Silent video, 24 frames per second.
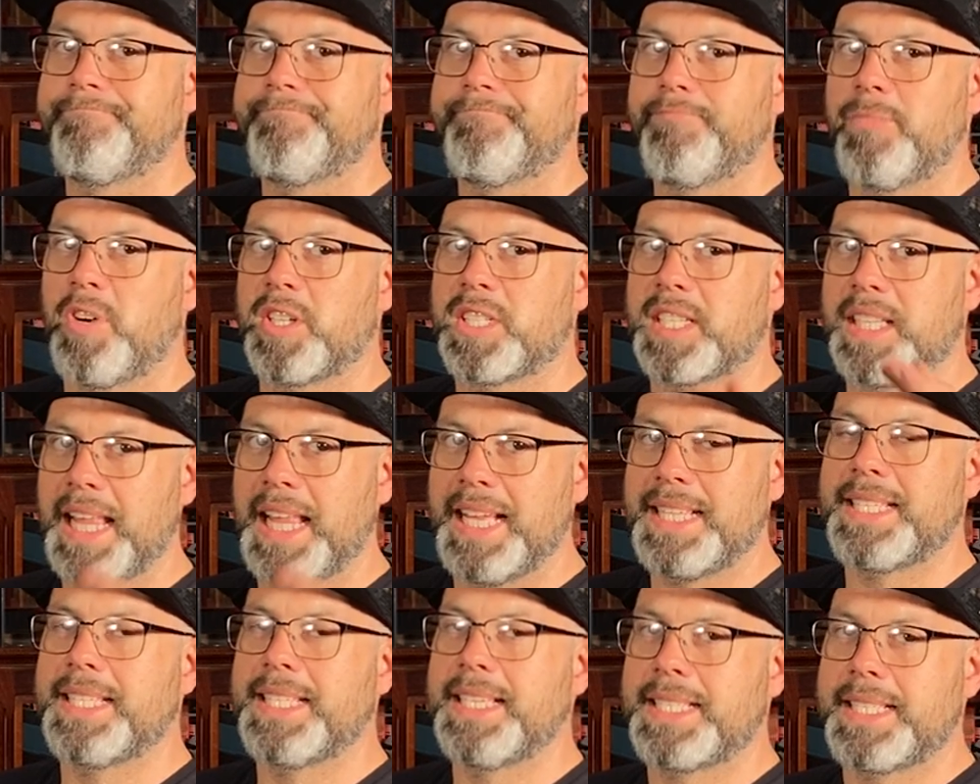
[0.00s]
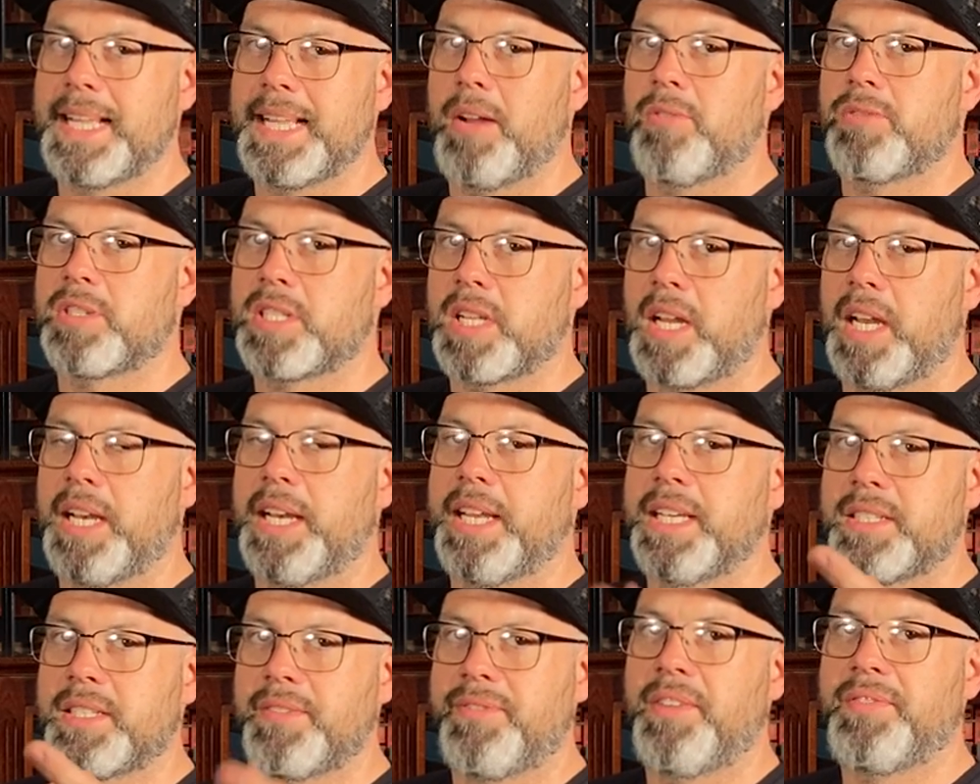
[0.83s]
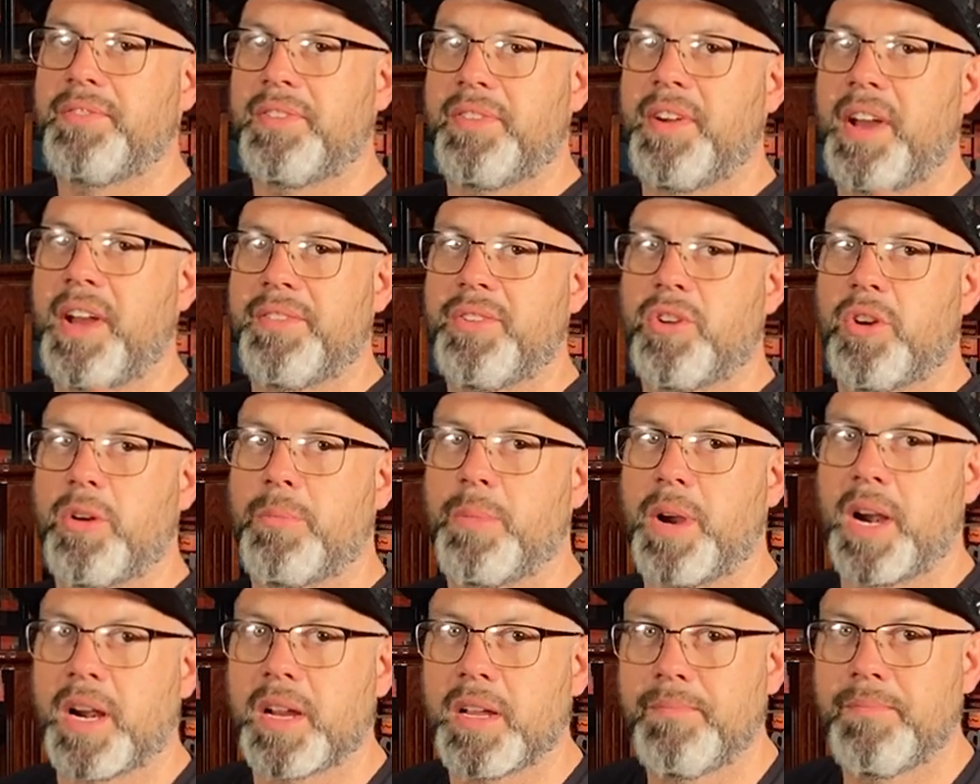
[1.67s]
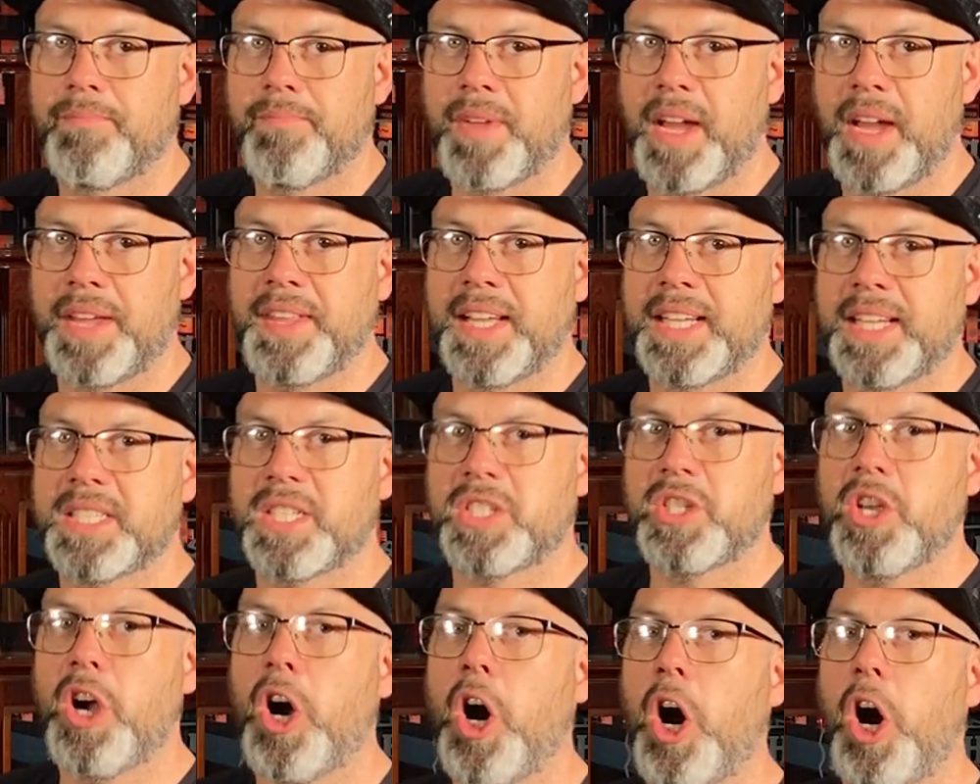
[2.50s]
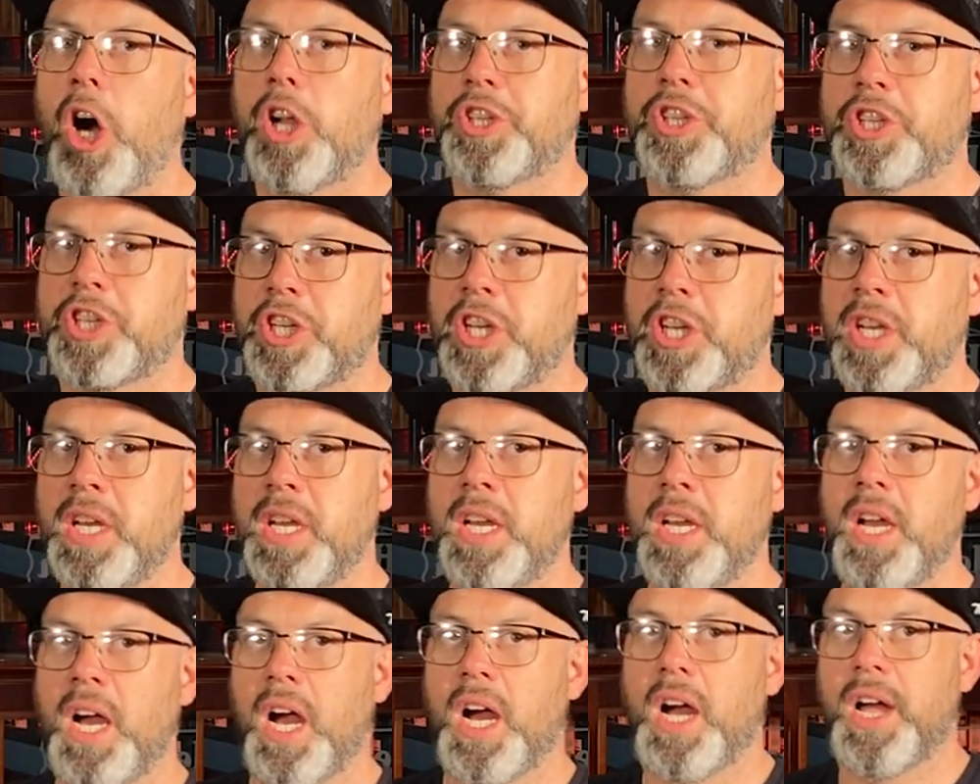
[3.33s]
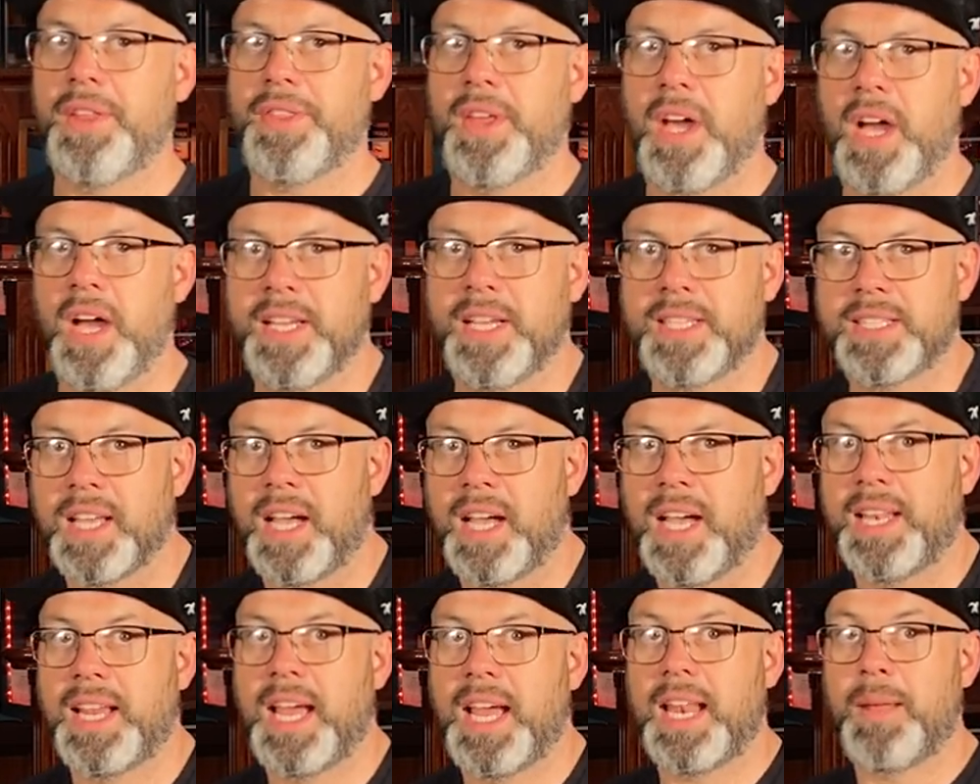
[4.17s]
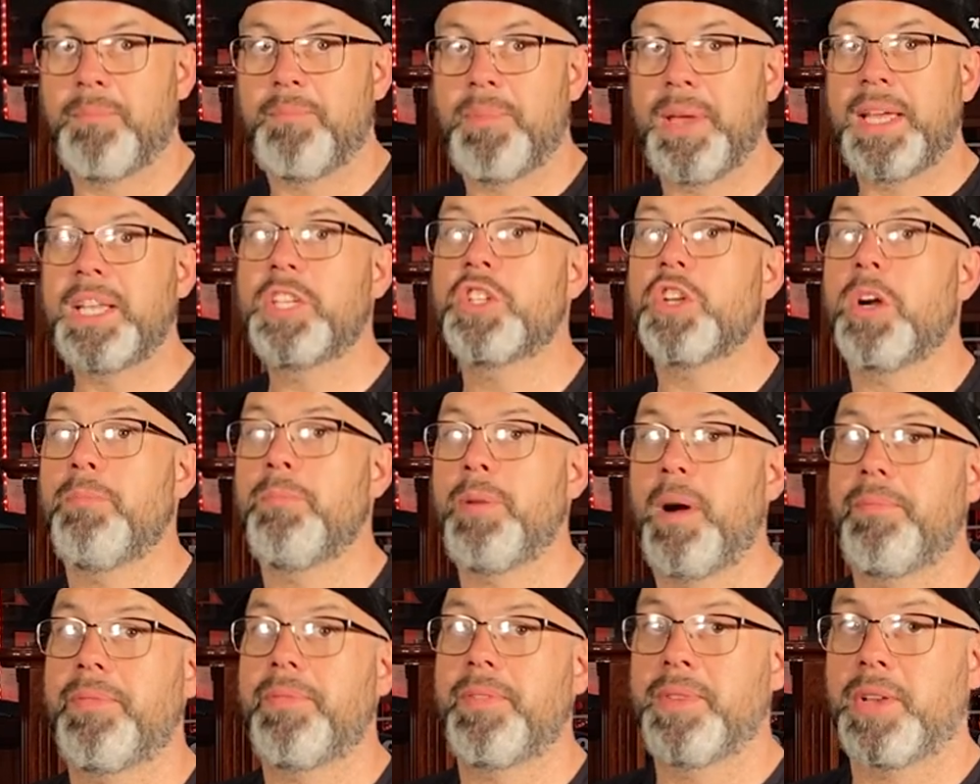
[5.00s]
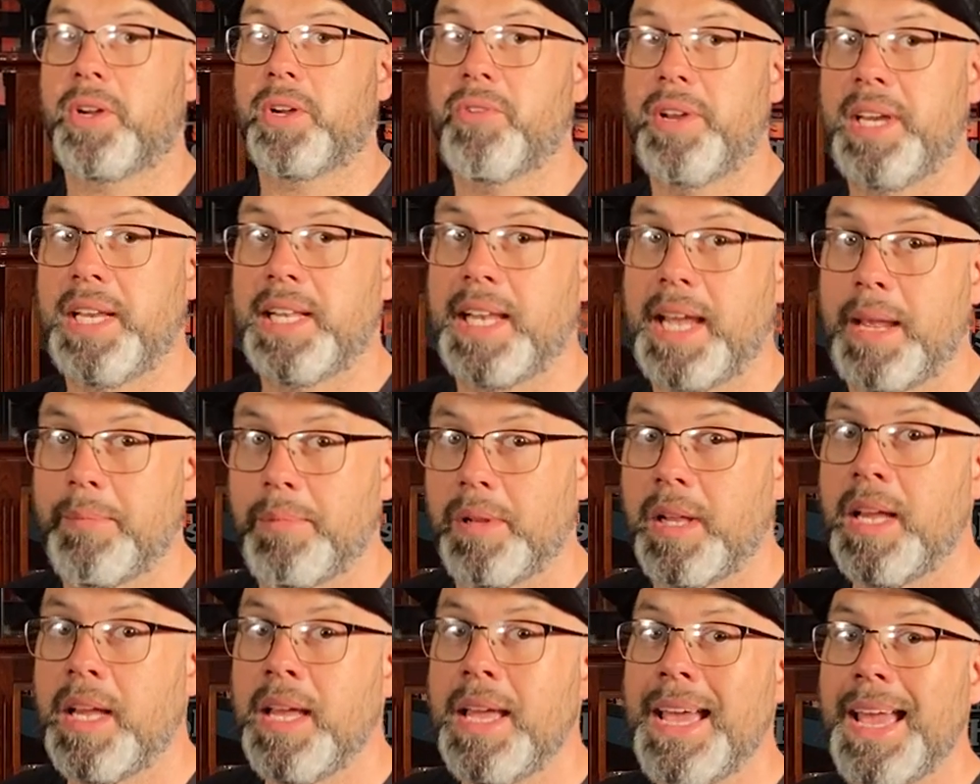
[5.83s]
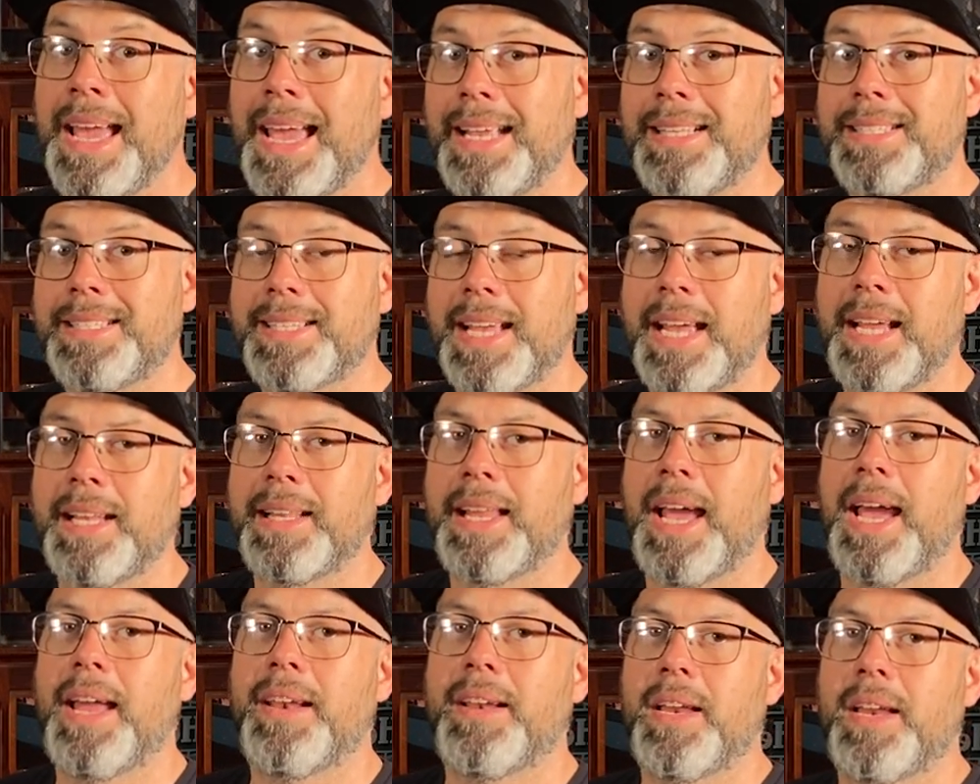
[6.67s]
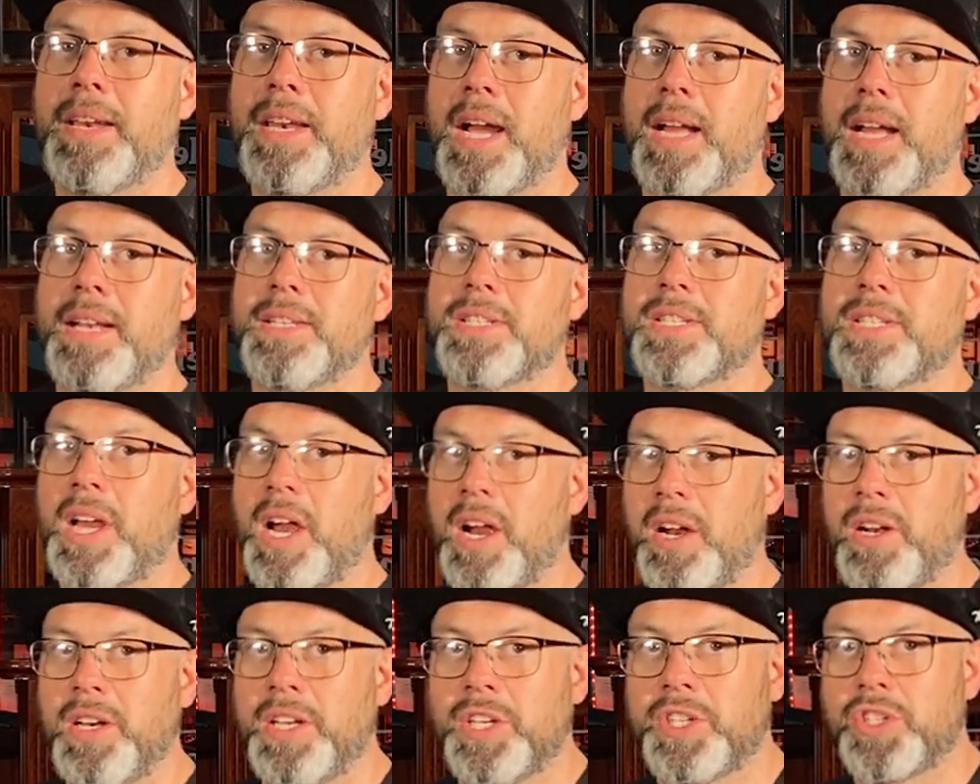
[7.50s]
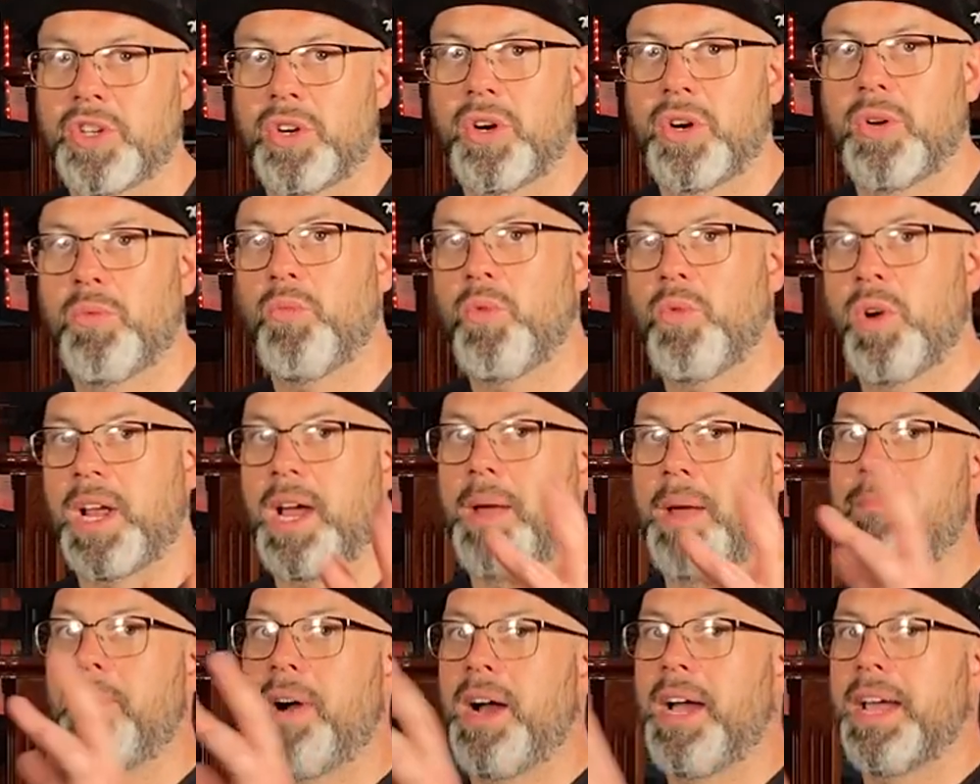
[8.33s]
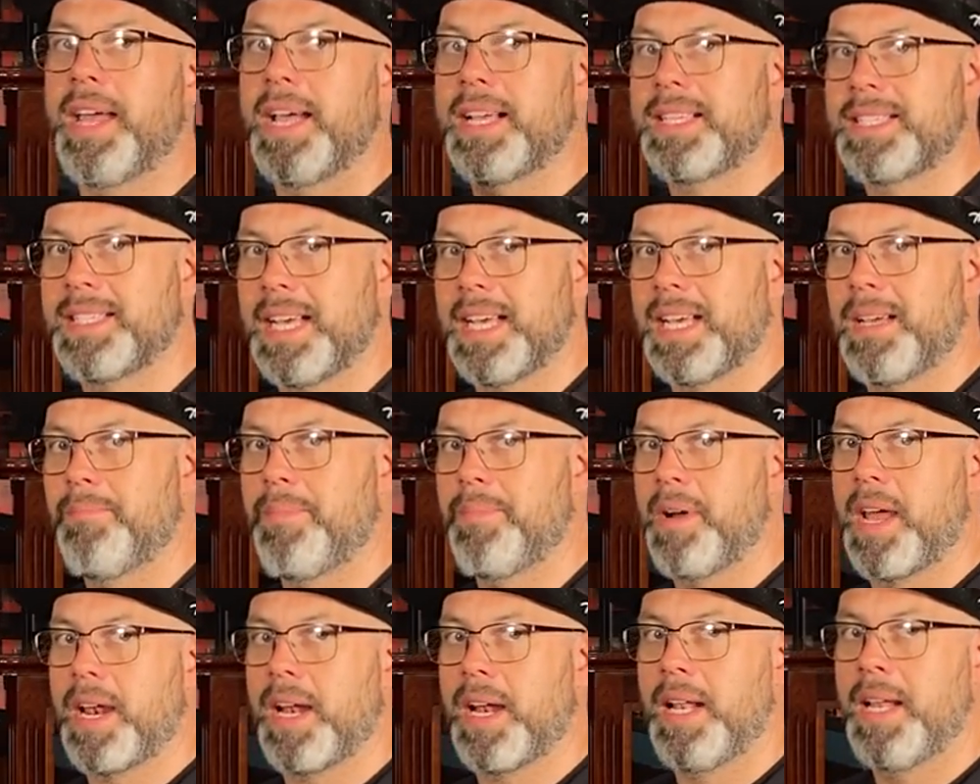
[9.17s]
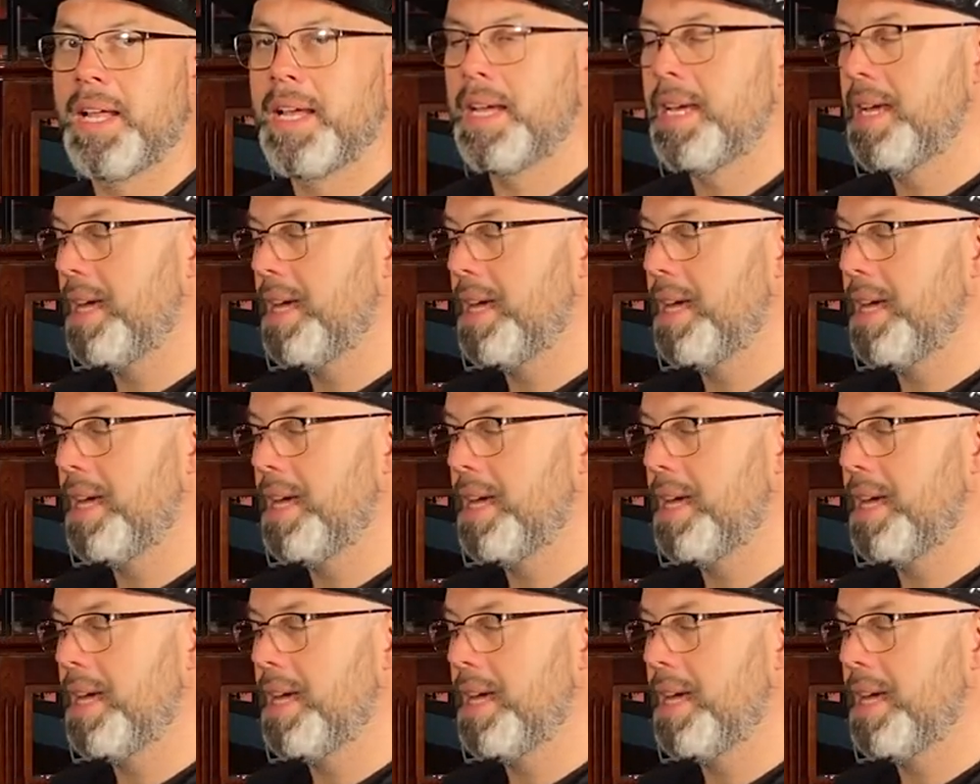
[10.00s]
what lets this down slightly is the 55 euro mark. I think it's a touch on the high side and a big jump up from the green label. In saying that, not entirely sure what I buy a second bottle